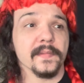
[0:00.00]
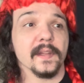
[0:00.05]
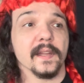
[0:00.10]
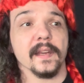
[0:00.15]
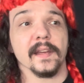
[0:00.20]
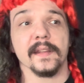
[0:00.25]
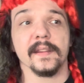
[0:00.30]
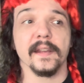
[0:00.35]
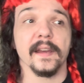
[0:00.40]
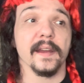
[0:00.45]

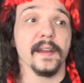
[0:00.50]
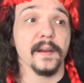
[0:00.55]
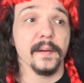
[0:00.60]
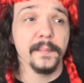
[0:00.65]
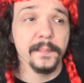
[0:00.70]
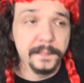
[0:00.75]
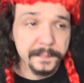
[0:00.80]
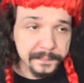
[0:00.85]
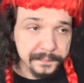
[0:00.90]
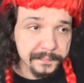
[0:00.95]
And then
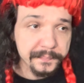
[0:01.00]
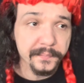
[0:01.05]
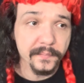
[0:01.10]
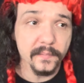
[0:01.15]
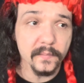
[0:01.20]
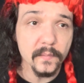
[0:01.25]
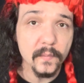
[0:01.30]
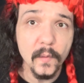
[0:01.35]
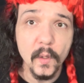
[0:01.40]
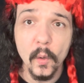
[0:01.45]

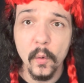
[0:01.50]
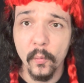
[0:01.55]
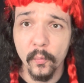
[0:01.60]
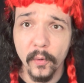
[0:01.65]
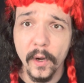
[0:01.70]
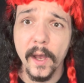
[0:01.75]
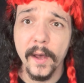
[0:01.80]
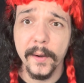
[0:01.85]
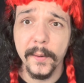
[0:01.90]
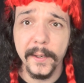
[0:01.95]

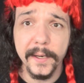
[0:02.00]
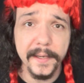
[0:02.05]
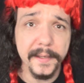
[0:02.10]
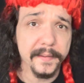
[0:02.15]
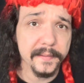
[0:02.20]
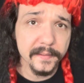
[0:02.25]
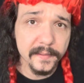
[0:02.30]
Broderick,